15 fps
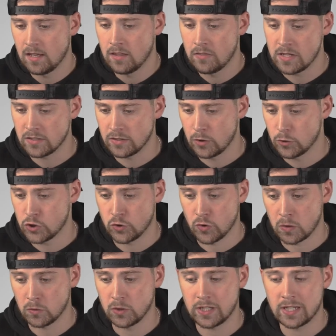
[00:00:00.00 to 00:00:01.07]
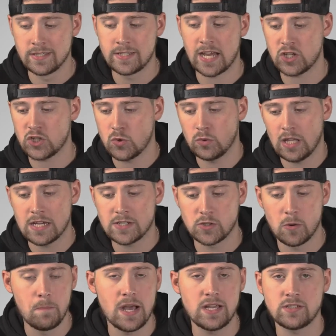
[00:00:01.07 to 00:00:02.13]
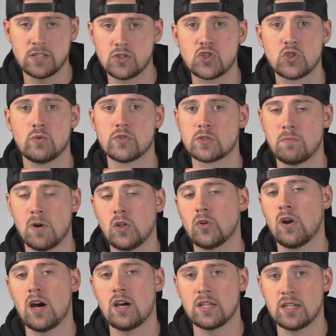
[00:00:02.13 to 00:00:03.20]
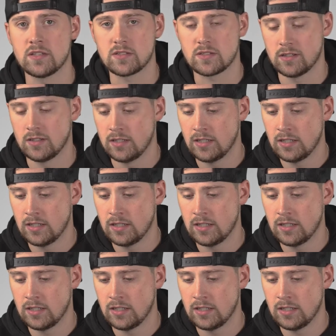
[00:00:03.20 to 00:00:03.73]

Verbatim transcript: These leaders struggle to contextualize their message to a smaller audience.